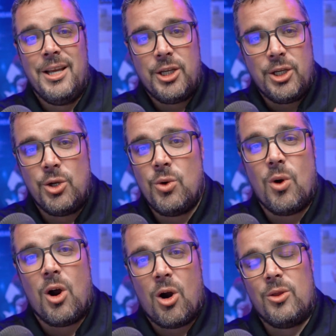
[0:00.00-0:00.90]

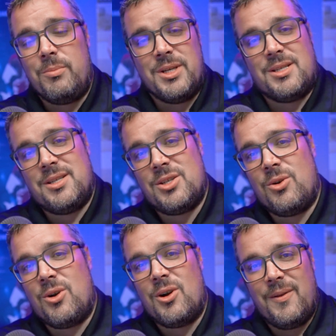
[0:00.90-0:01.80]
you are the business
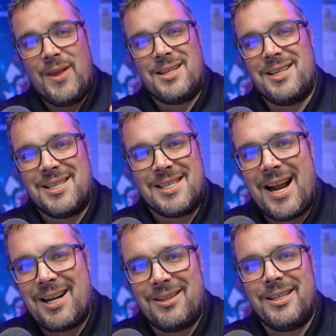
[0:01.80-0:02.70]
owner, and that's
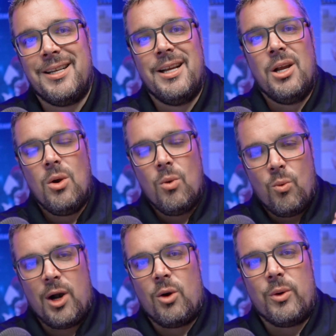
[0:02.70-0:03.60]
exactly
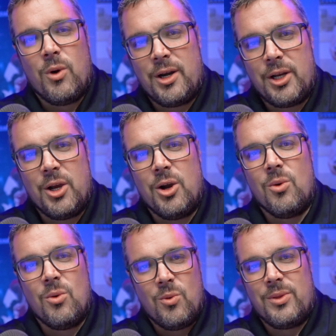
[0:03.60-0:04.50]
where we want to go
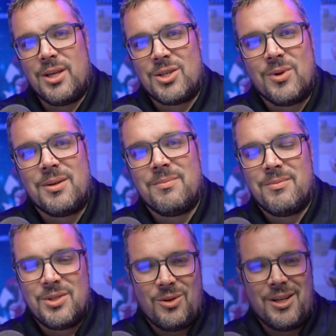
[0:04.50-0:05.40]
with this one.
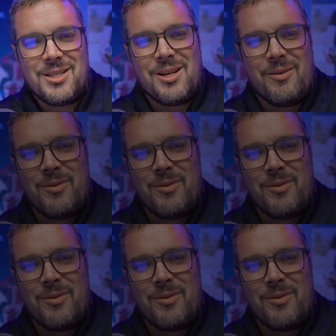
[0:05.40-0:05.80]
So let's dive